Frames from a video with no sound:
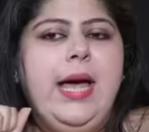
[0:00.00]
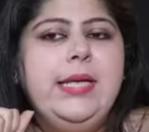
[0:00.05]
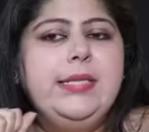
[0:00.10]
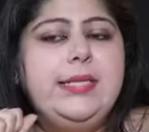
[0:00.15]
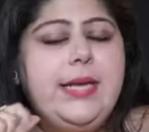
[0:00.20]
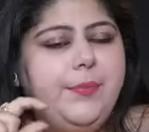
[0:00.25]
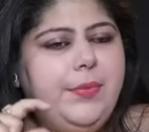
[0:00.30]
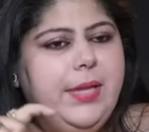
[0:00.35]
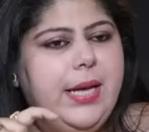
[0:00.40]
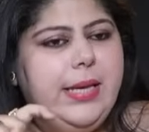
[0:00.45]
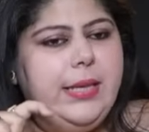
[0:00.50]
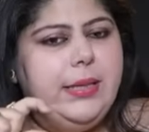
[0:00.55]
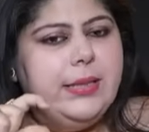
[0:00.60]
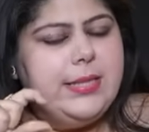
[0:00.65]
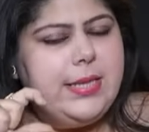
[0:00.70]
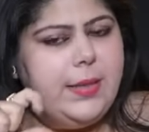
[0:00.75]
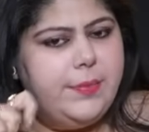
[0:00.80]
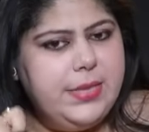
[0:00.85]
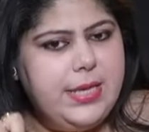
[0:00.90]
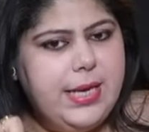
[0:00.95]
Sometimes,
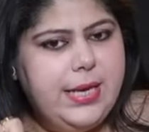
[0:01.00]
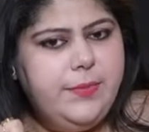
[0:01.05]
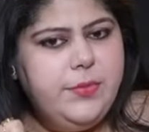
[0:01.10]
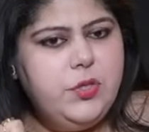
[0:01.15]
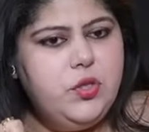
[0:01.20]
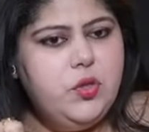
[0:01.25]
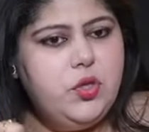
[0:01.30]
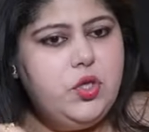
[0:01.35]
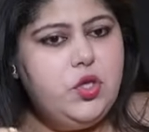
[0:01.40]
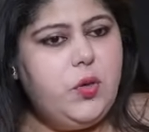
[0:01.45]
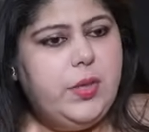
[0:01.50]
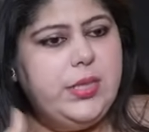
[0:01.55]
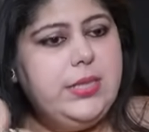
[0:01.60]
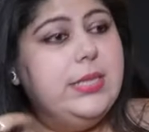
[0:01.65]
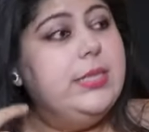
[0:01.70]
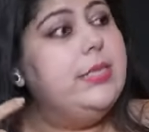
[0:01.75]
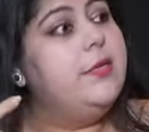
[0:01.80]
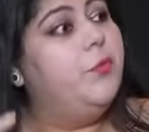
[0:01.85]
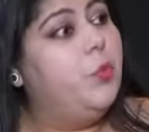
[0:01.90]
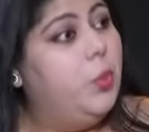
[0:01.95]
sometimes those
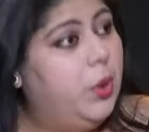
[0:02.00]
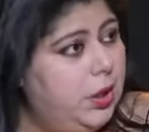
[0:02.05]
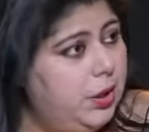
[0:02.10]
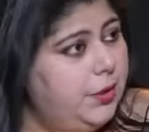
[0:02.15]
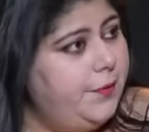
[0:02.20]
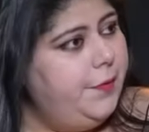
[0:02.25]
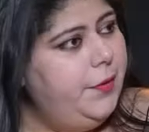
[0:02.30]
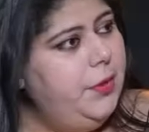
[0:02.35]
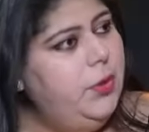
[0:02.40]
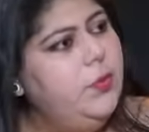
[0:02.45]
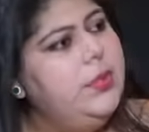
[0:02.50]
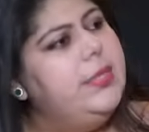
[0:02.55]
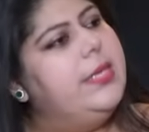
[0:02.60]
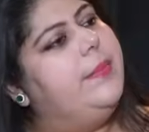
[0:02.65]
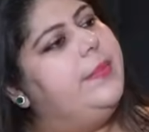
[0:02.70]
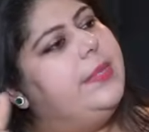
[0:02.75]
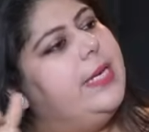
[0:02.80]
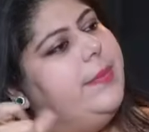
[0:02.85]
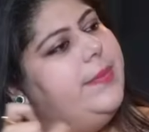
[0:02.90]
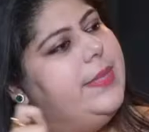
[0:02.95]
choices have worked for you.
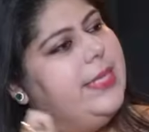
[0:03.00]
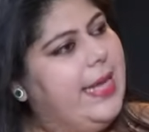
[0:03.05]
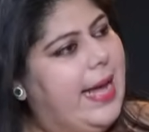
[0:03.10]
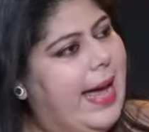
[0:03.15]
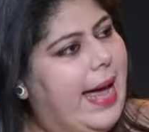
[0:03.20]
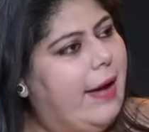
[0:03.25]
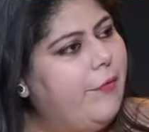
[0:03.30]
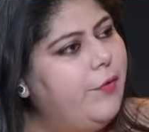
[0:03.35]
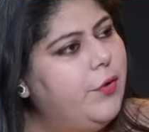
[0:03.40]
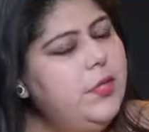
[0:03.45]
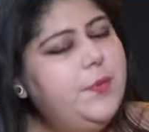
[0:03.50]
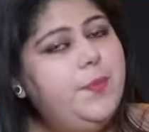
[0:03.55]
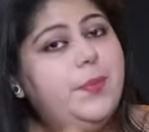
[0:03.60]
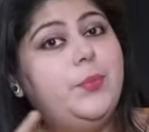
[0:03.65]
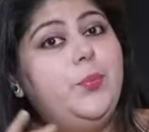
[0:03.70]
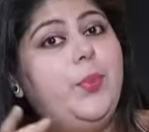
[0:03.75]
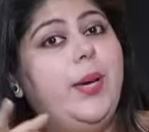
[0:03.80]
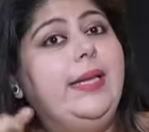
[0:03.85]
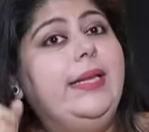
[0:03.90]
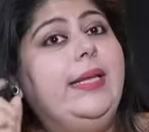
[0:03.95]
Sometimes they haven't.
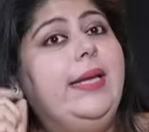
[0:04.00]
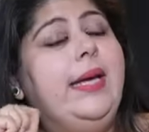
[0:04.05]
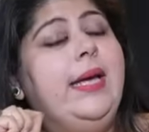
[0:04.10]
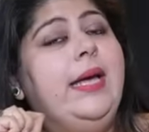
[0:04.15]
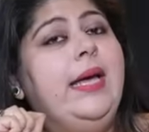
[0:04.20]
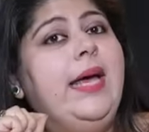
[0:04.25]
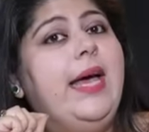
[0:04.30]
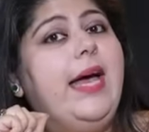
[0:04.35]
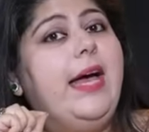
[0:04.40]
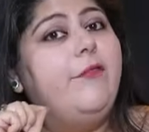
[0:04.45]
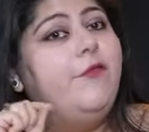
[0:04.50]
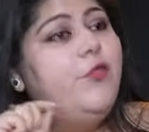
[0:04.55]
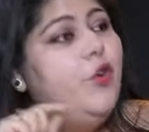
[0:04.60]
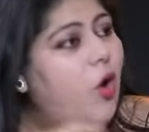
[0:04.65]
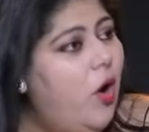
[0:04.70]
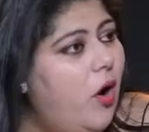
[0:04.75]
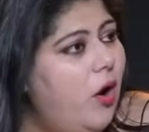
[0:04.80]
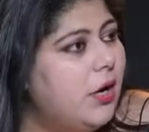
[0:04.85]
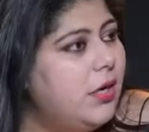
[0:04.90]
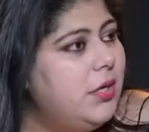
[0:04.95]
But when they have
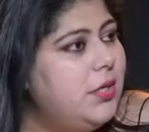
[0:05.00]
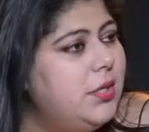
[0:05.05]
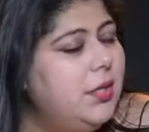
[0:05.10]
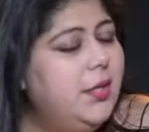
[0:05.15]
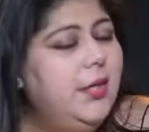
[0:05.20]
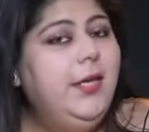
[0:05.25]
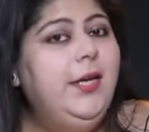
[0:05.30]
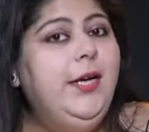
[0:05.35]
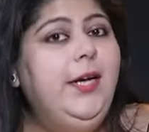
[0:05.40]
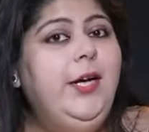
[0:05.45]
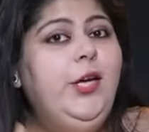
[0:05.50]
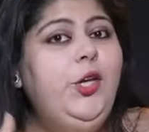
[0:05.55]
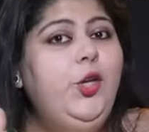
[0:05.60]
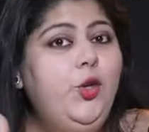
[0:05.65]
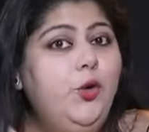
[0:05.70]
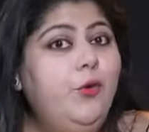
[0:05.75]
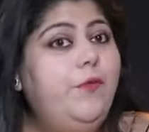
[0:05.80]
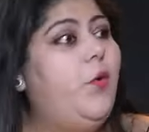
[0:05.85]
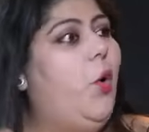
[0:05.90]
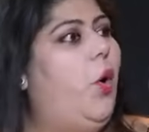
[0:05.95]
not,
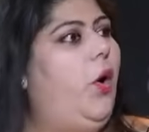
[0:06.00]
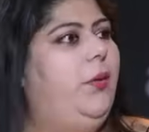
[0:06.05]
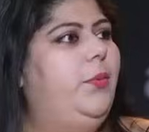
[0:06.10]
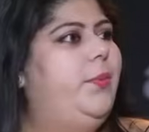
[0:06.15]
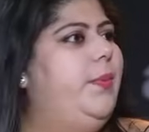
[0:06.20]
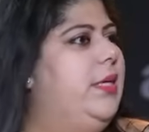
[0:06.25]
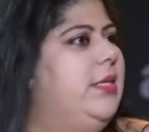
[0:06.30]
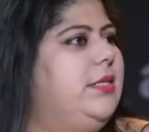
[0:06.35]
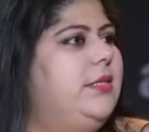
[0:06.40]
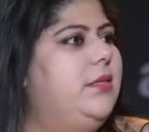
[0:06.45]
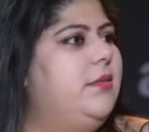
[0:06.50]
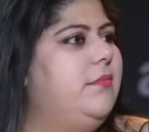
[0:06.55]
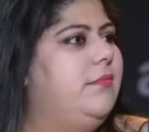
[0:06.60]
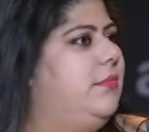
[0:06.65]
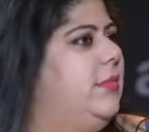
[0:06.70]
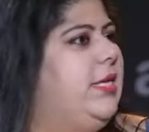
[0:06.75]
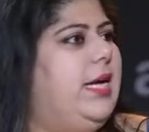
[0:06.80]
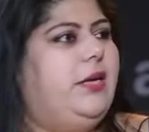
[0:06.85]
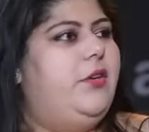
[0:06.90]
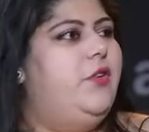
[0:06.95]
you've always
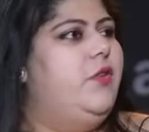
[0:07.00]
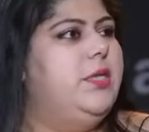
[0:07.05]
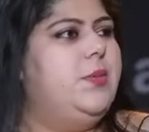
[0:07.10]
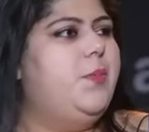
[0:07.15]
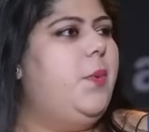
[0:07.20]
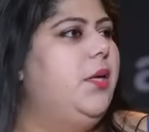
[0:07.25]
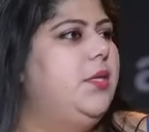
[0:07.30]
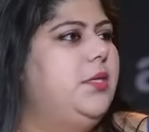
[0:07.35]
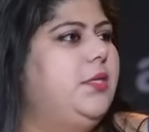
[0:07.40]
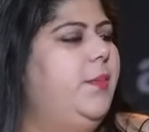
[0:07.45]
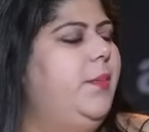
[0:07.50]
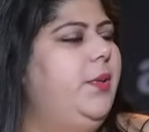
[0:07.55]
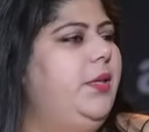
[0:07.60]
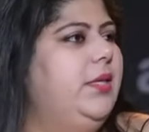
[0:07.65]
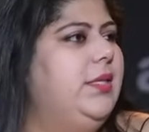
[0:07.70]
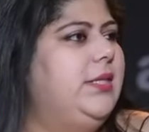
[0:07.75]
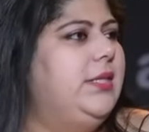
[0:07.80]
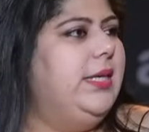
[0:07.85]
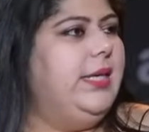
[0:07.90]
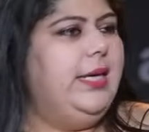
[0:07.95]
taken
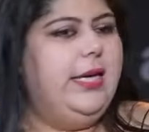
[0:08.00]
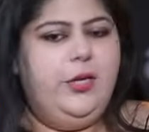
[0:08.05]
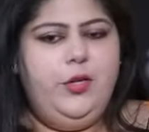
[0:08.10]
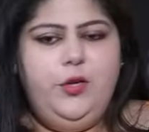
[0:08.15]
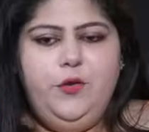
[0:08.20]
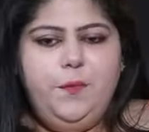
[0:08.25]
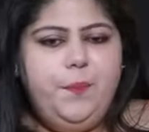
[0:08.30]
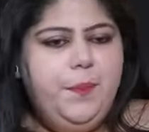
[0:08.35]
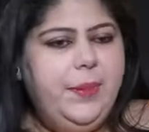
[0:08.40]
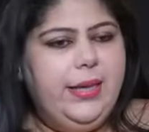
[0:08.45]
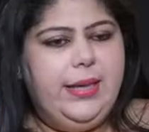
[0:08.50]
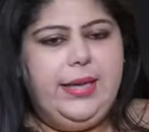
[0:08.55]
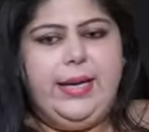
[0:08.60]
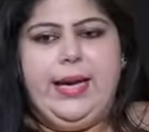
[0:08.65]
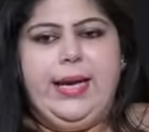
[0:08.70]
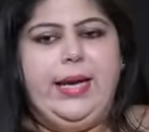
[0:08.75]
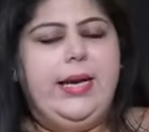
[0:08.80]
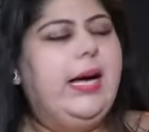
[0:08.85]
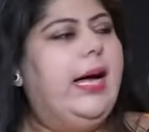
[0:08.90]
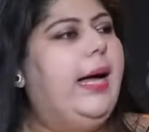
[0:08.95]
responsibility and you've been
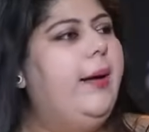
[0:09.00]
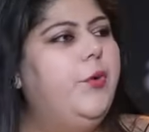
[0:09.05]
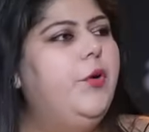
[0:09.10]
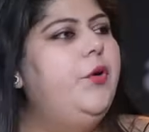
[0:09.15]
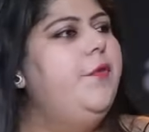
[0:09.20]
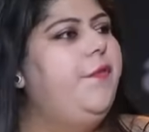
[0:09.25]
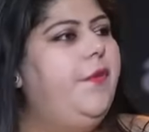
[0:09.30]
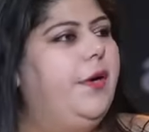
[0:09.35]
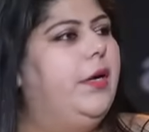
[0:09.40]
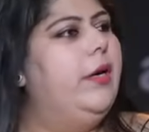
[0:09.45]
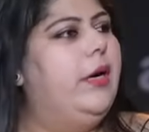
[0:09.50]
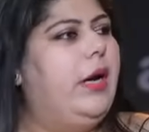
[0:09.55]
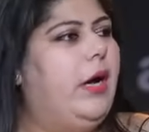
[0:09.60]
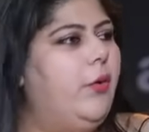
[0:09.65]
like, I'm going to figure